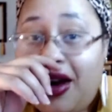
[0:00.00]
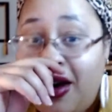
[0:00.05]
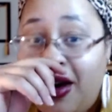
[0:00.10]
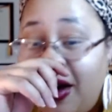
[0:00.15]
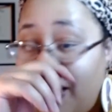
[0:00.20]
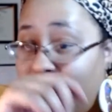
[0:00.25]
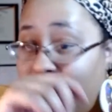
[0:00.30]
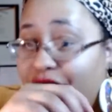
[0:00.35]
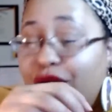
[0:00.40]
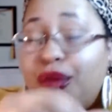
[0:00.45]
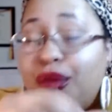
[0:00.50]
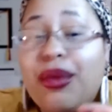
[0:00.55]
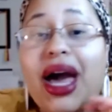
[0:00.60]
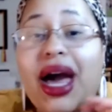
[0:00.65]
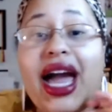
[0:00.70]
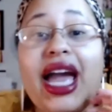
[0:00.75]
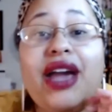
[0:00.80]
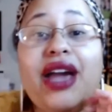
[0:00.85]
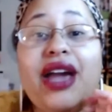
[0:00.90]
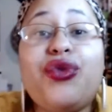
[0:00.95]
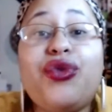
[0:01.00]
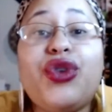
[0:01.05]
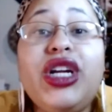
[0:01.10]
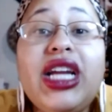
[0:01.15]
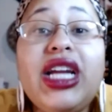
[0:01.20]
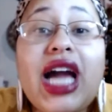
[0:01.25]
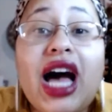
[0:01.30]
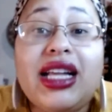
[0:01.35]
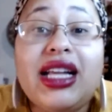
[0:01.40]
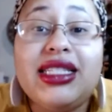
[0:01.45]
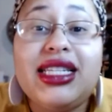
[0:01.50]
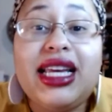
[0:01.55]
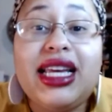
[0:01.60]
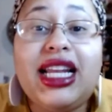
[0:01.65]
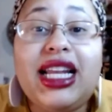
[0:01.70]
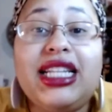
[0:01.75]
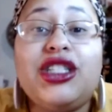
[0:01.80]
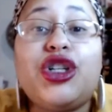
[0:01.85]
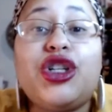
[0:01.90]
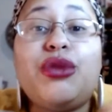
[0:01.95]
of my free
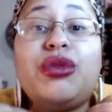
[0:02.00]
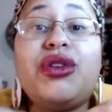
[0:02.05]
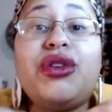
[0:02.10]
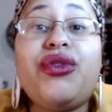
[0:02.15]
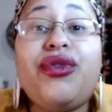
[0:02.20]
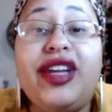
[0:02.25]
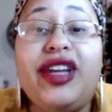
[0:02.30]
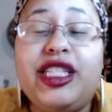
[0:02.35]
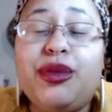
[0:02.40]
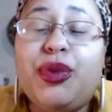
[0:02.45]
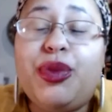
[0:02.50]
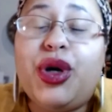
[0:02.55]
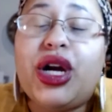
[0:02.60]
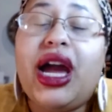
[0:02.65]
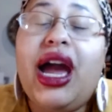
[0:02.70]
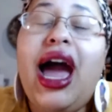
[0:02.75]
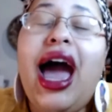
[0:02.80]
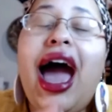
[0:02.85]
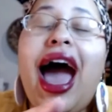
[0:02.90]
content in terms of Facebook